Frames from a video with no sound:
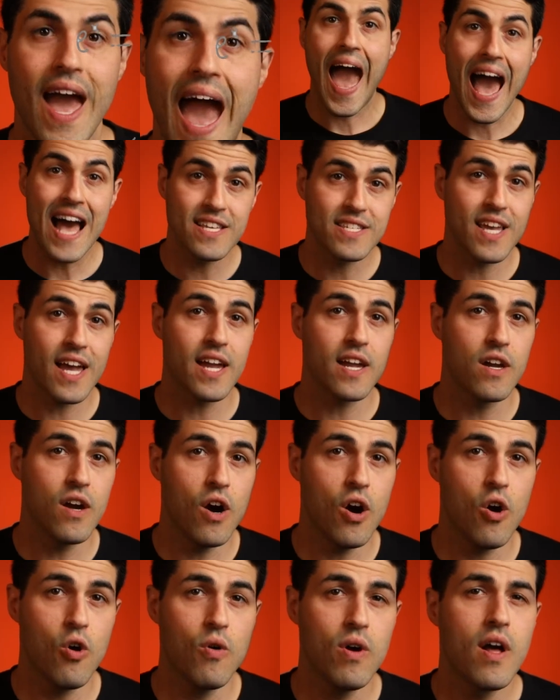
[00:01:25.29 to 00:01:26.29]
As I
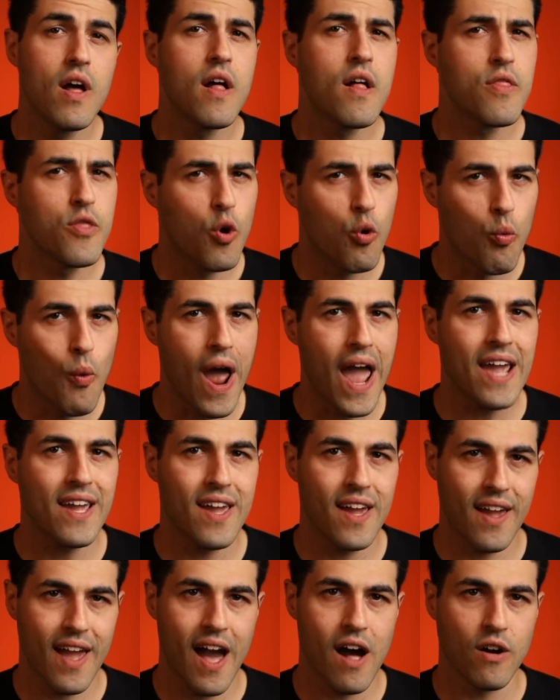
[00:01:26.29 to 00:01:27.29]
go, the
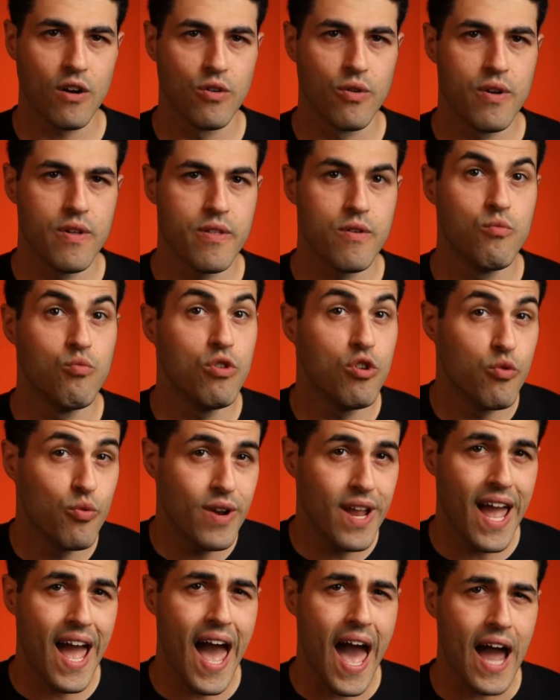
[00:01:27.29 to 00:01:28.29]
ranking algorithm will
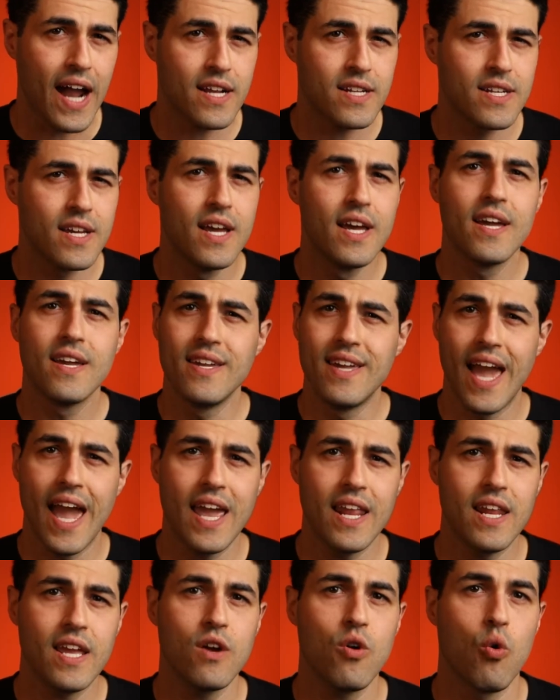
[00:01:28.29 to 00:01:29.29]
react,
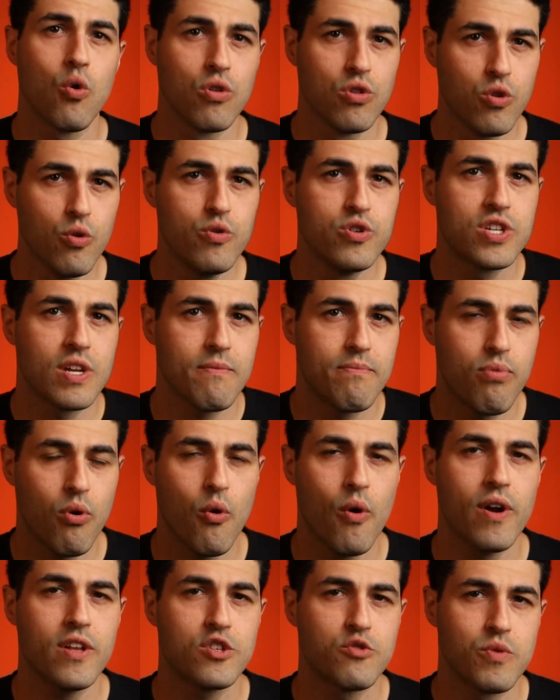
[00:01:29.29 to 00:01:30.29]
gaining or losing
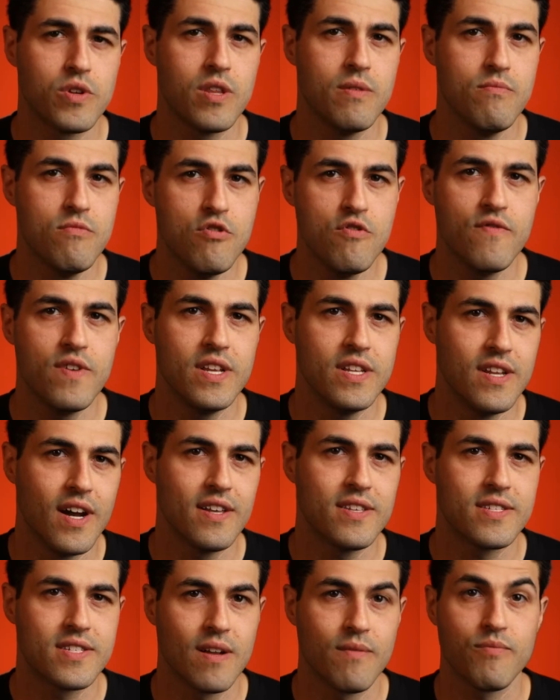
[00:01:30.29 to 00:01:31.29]
points when the movie
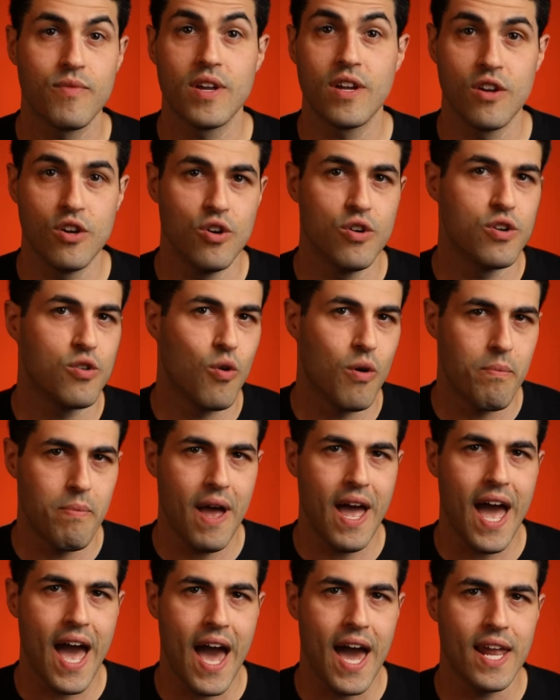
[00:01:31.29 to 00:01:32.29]
does something good or
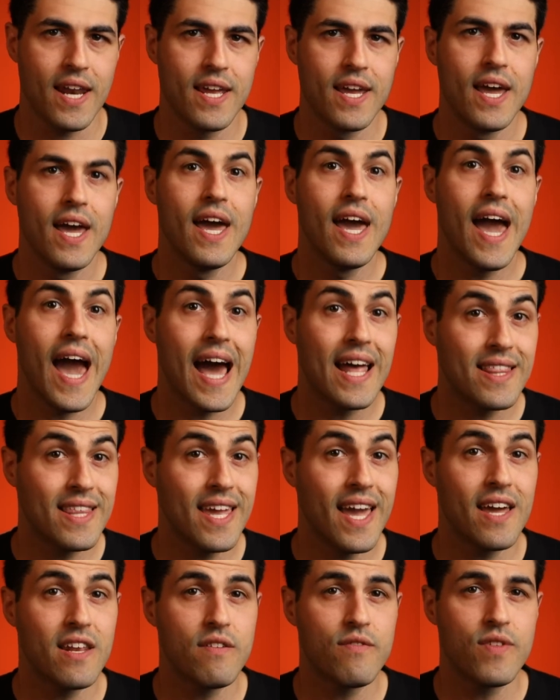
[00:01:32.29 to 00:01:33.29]
bad. At
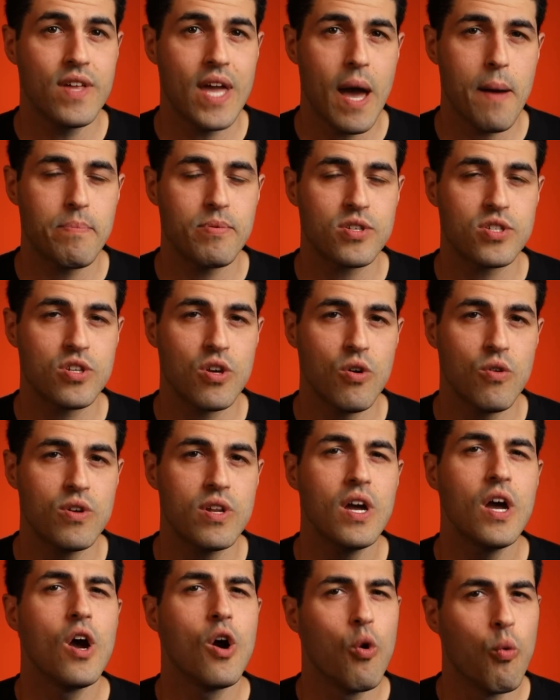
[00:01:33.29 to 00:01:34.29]
the end of the
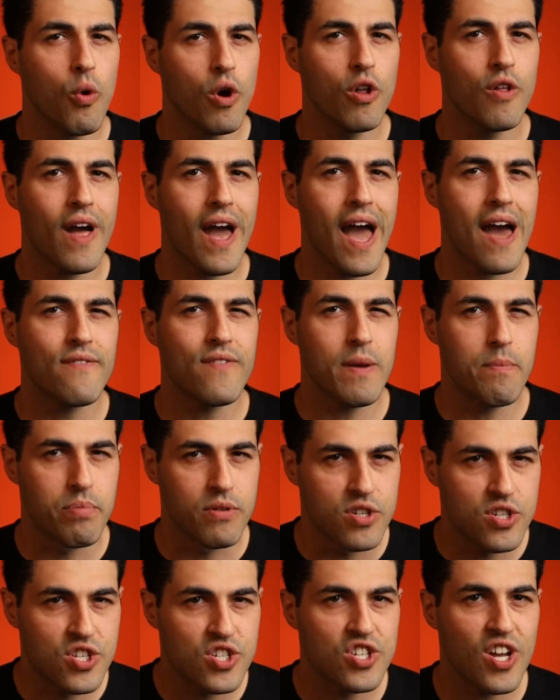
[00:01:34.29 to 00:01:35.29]
episode, we'll have a
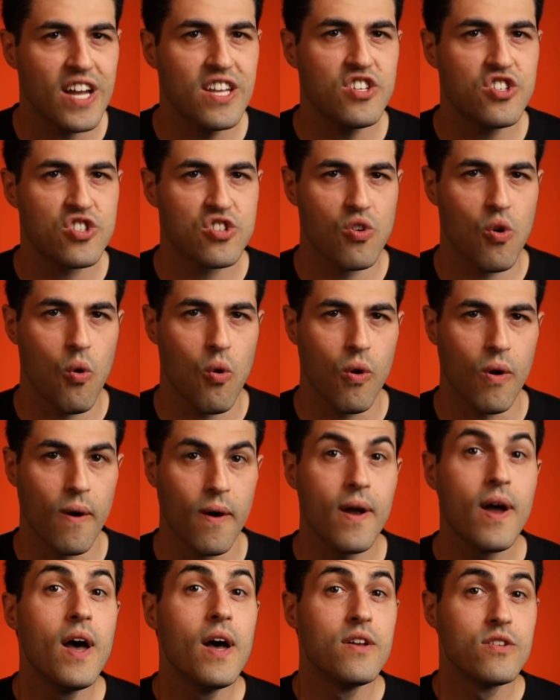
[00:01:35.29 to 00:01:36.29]
precise
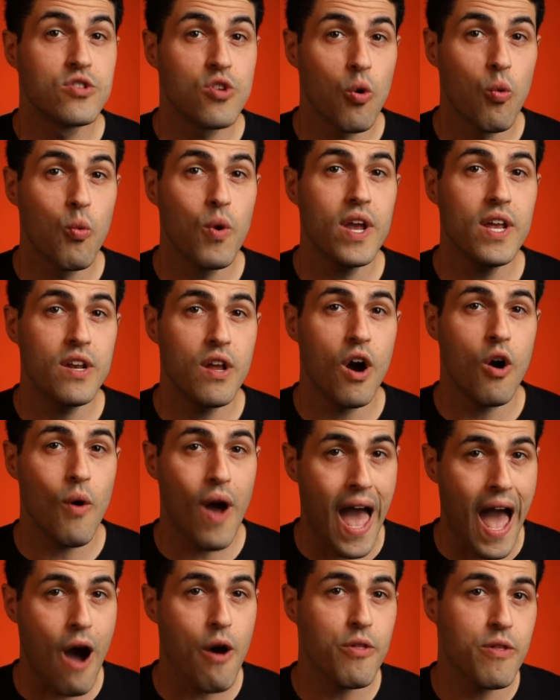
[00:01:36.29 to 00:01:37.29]
score so we know
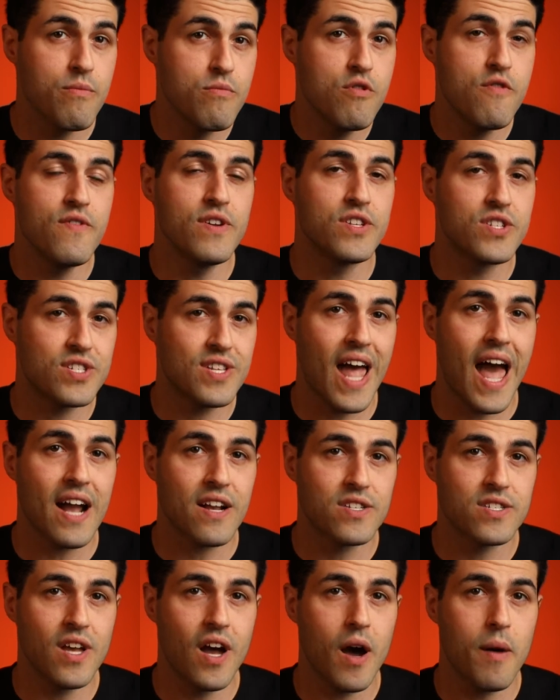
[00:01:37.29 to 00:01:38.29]
how the movie
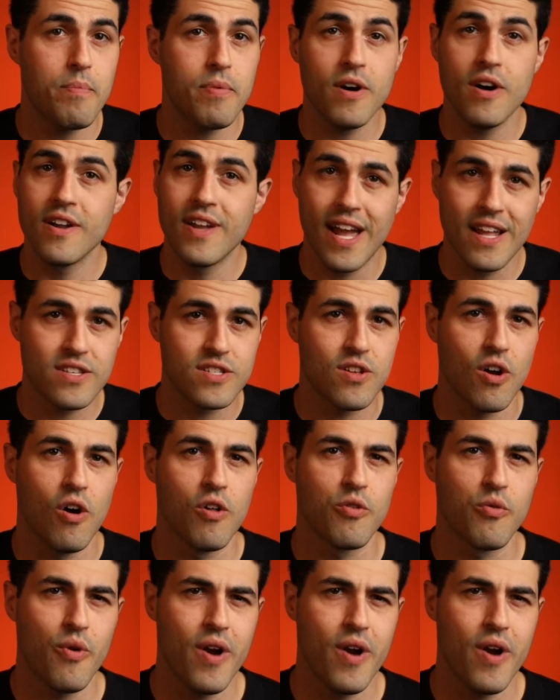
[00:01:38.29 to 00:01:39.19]
stacks up against all the